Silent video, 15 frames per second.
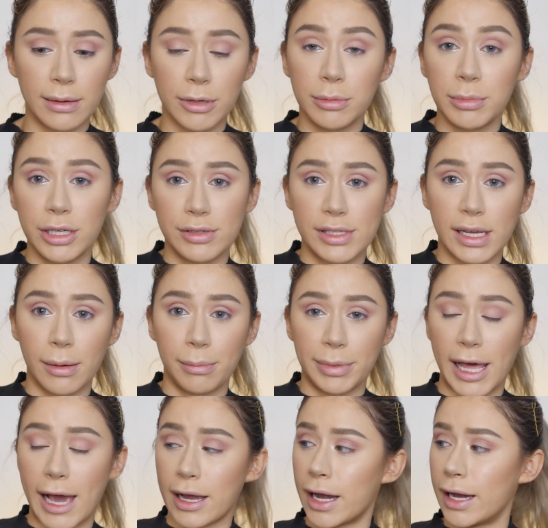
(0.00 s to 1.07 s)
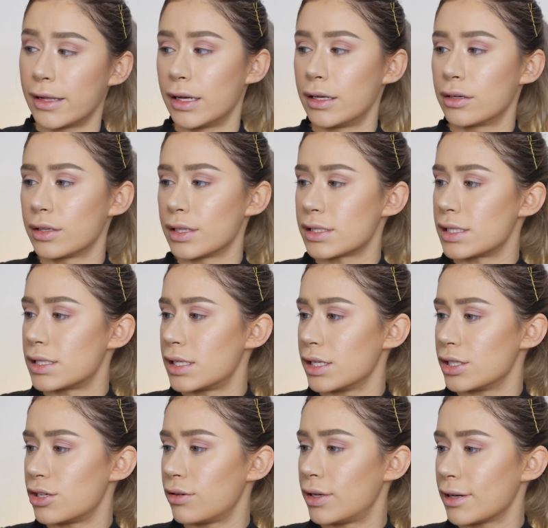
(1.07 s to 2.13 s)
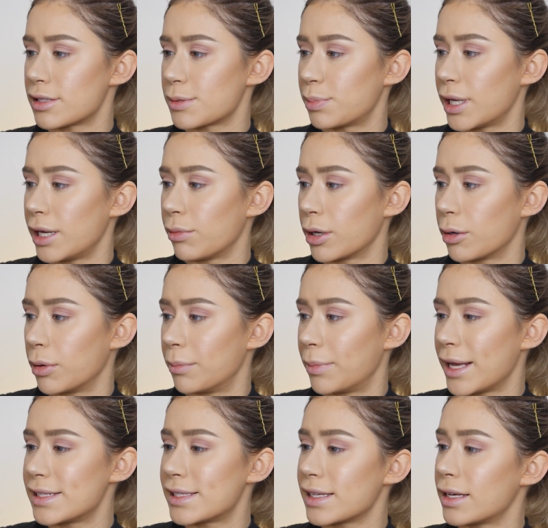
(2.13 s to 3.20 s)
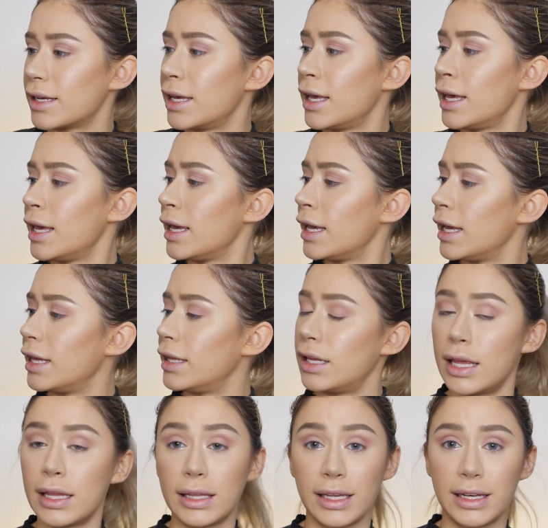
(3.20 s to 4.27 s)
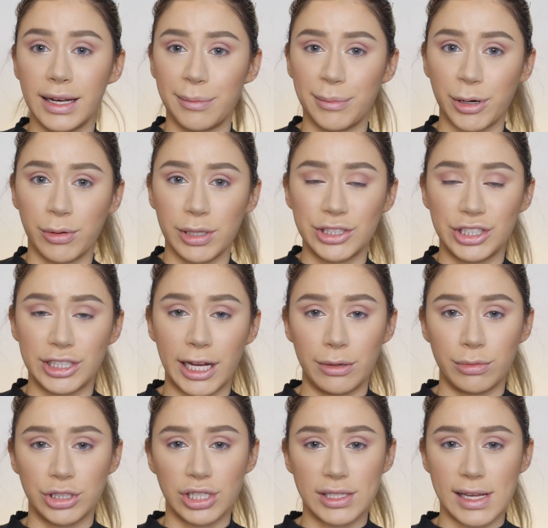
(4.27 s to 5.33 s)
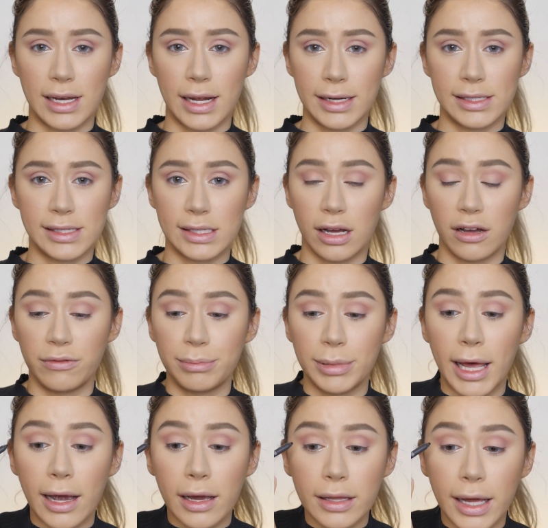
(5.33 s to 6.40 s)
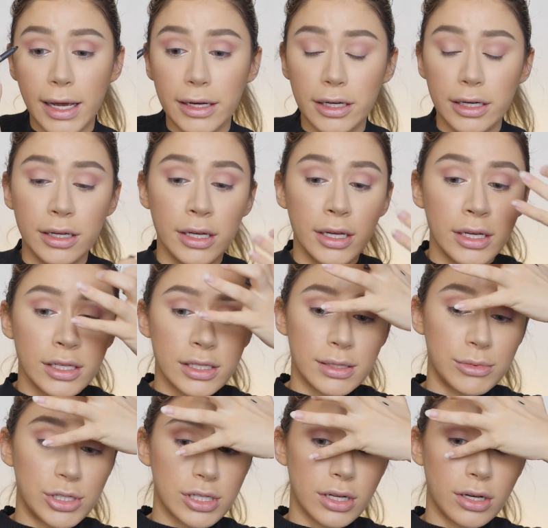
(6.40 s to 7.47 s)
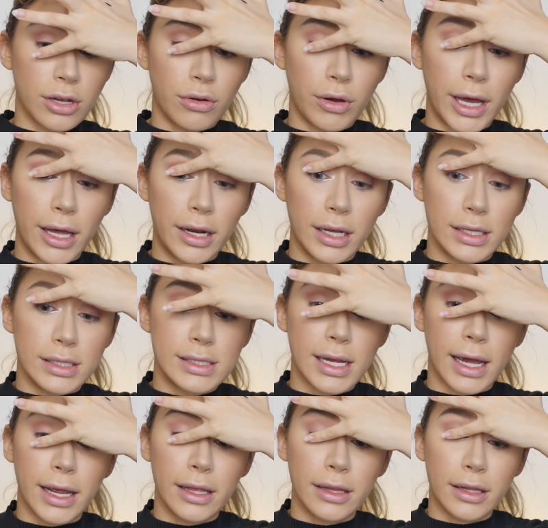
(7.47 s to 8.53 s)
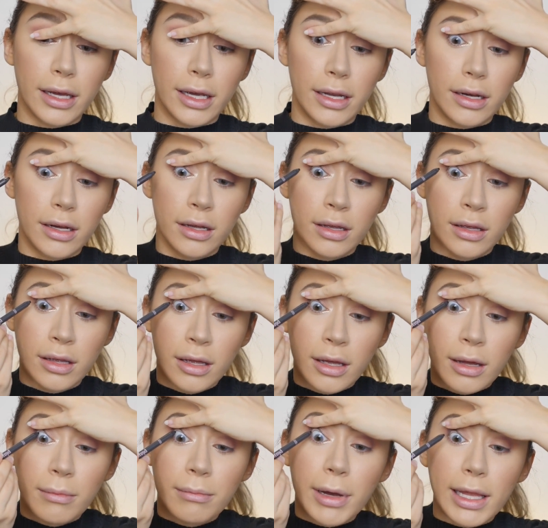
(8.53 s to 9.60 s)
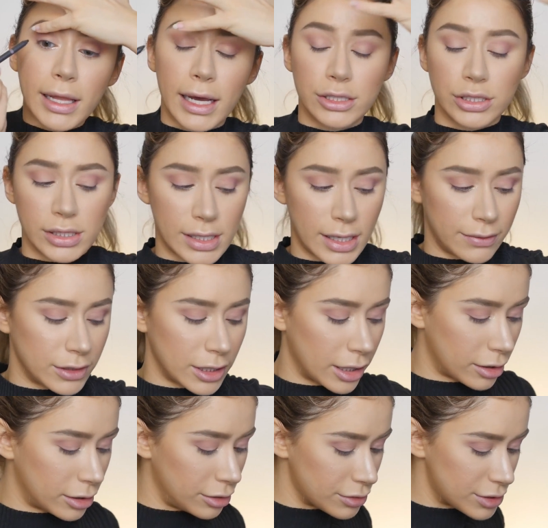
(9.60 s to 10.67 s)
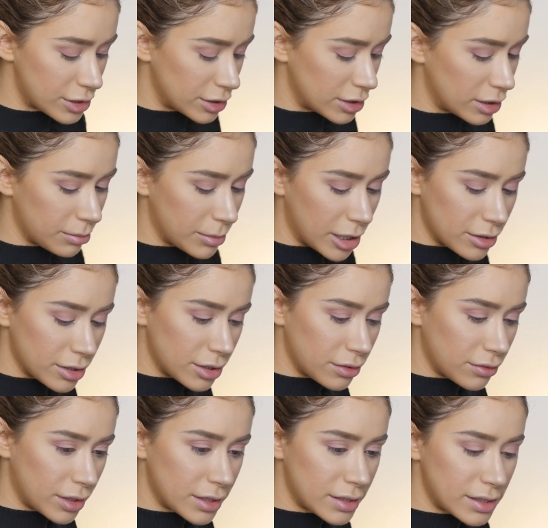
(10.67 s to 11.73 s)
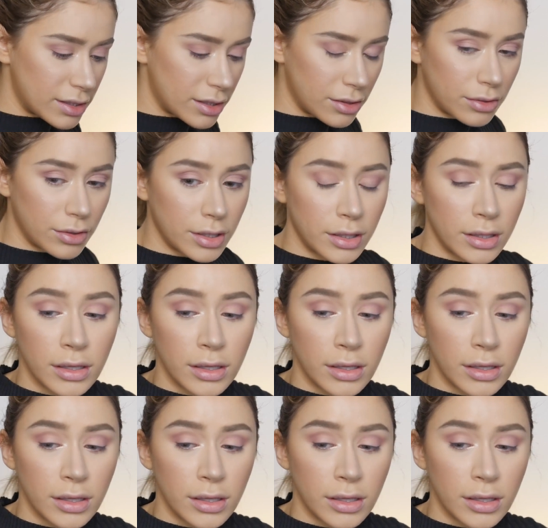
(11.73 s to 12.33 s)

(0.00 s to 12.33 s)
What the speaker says: today I'm going to be using a black eyeliner. This is the Etude House Play 101 pencil in the #1 shade, which is a nice soft black liner. So I'm just going to go ahead and tight line my lashes. I have to get closer to the mirror to do this though.